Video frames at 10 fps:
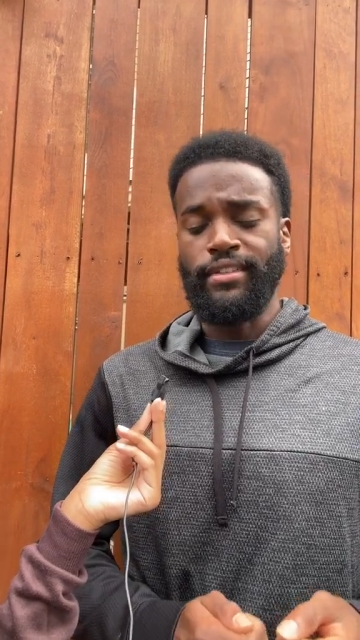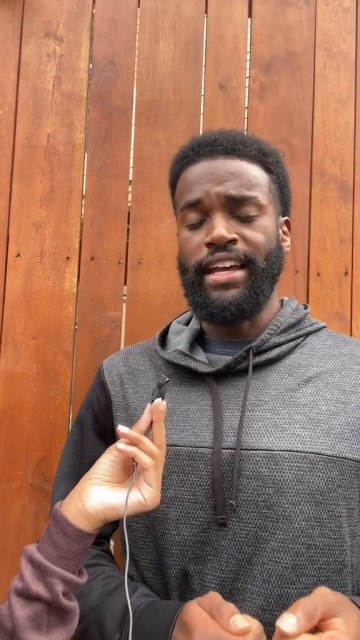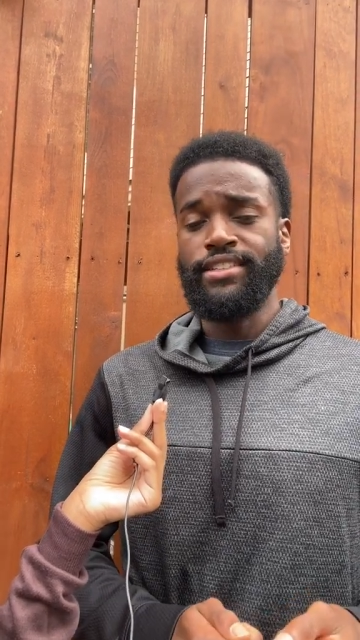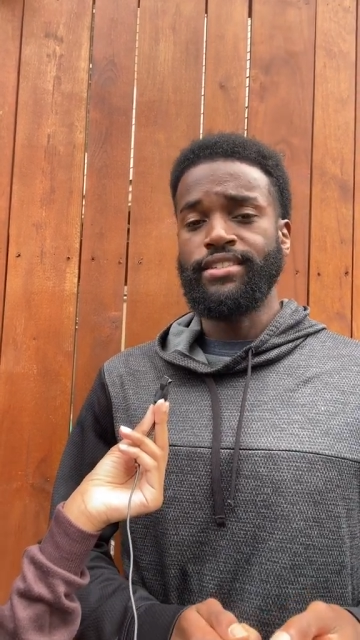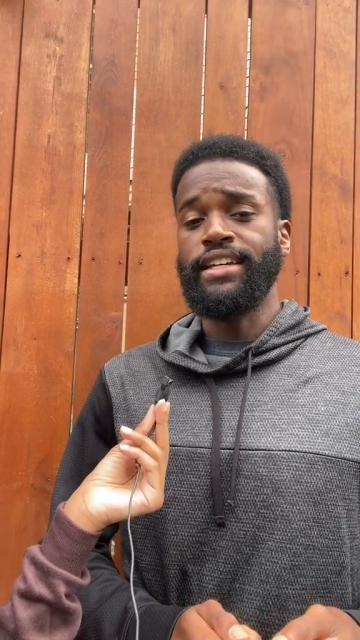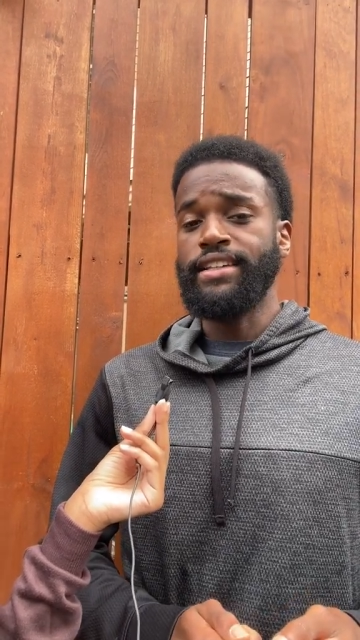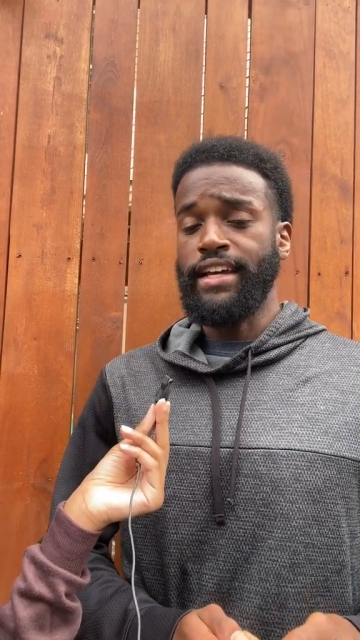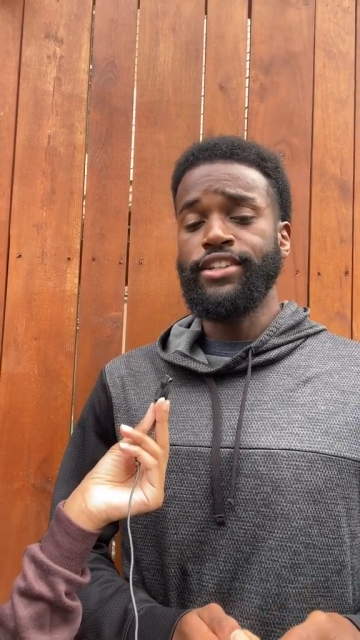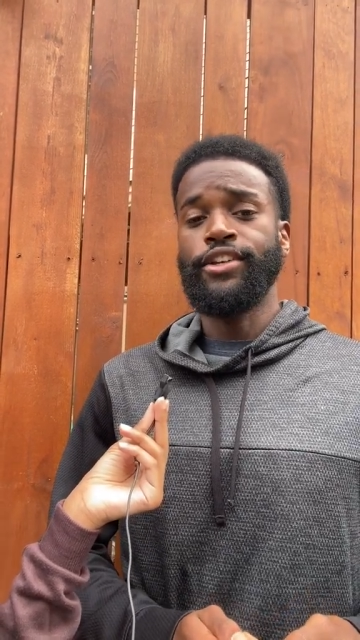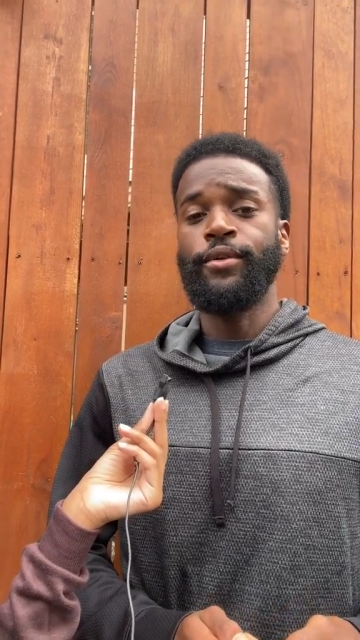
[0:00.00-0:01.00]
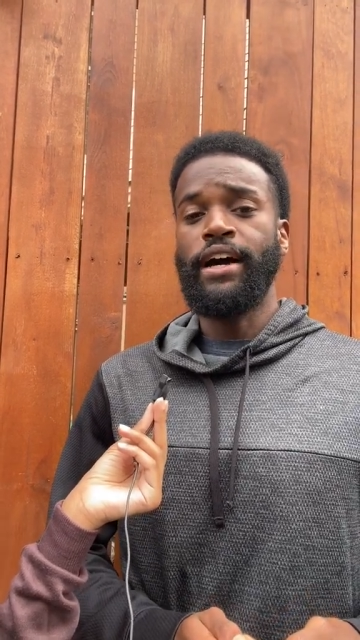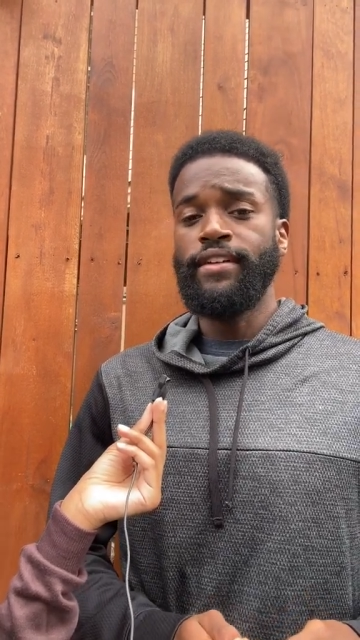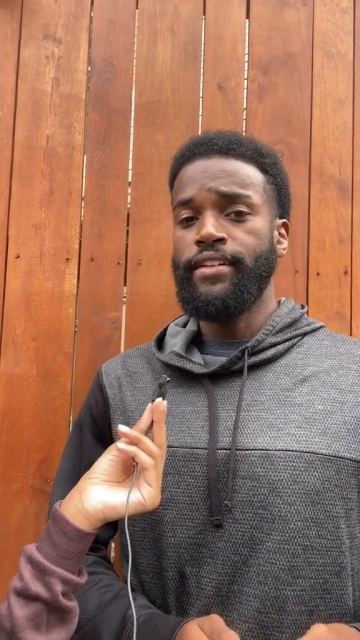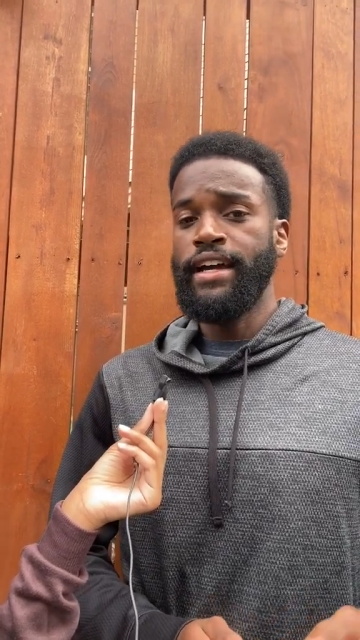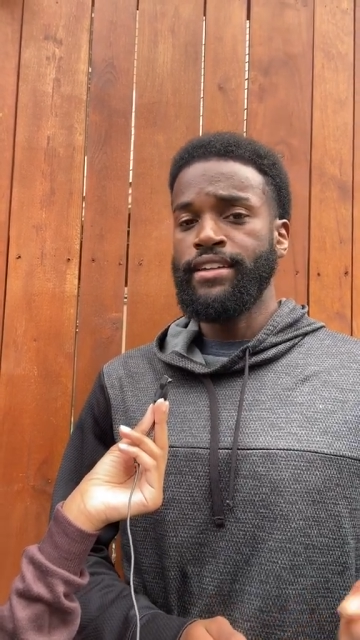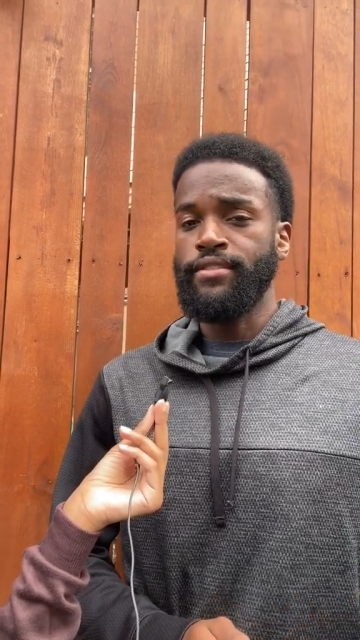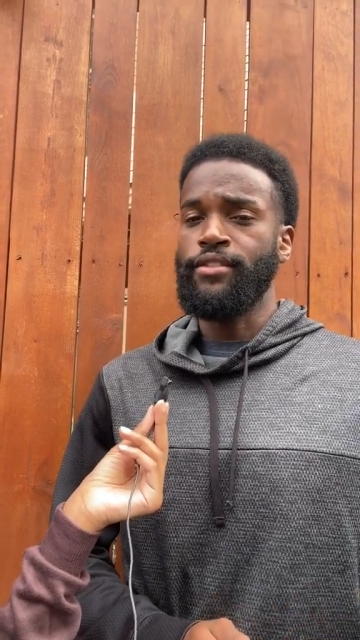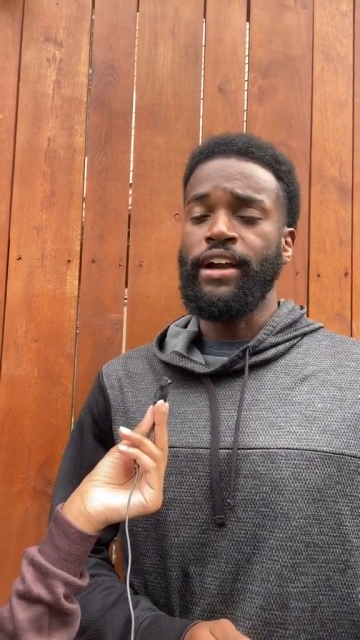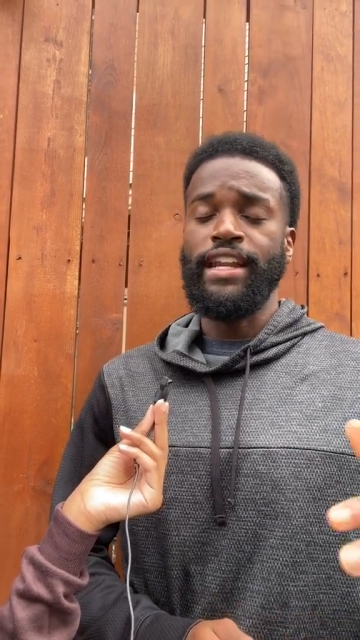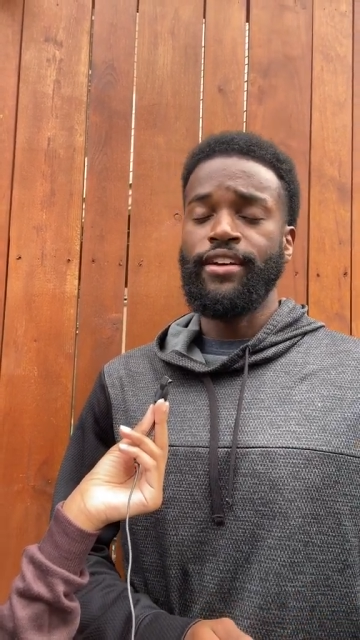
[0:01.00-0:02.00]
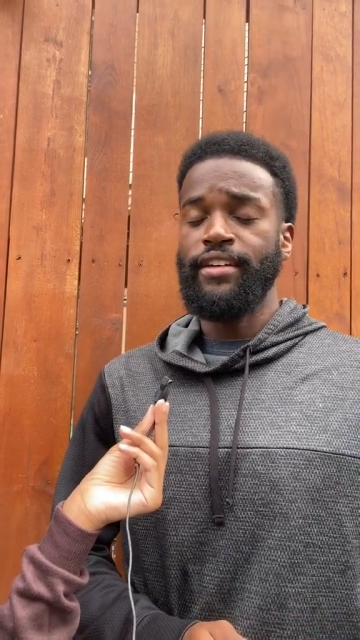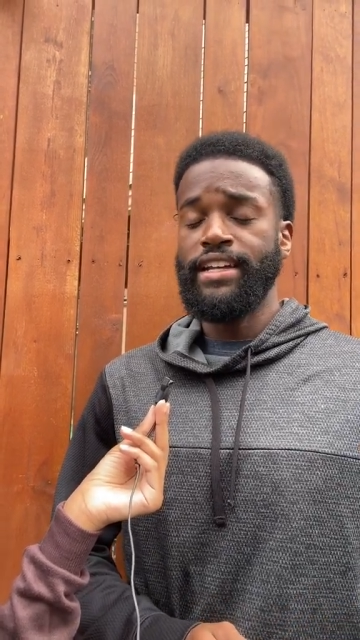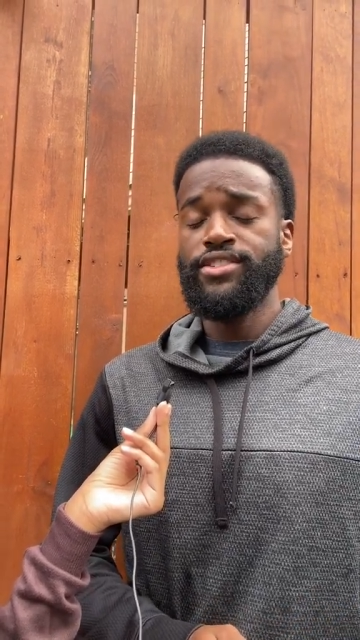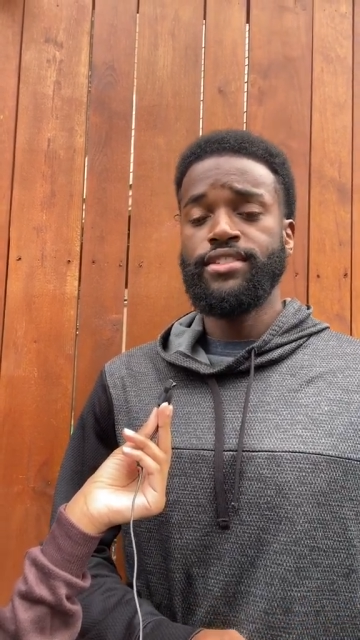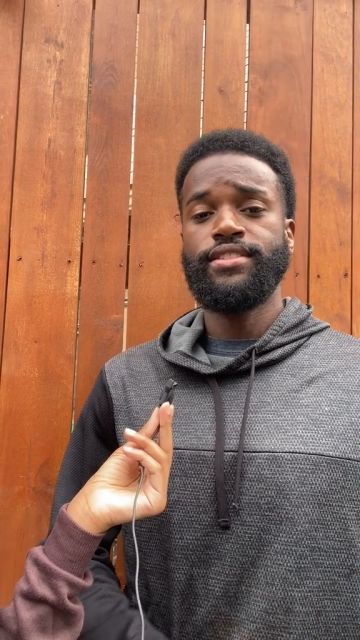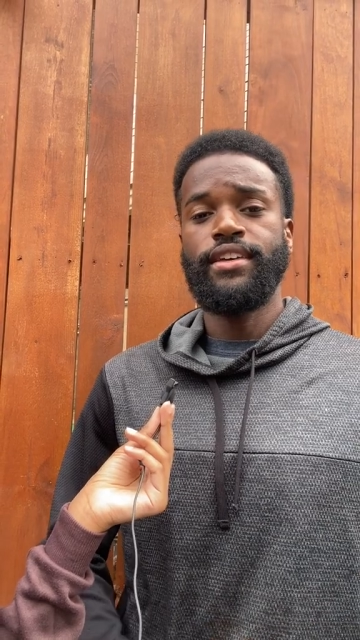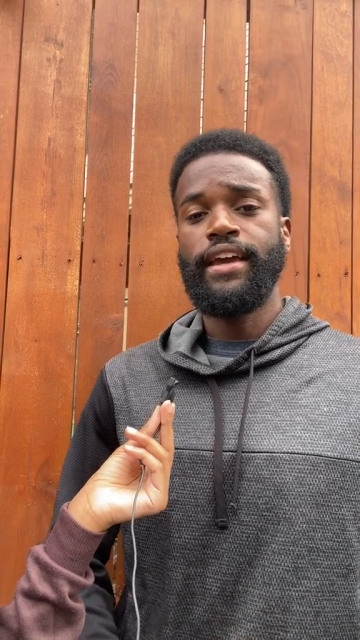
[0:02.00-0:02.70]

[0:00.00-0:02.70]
actually connect to your Wi-Fi in a variety of ranges.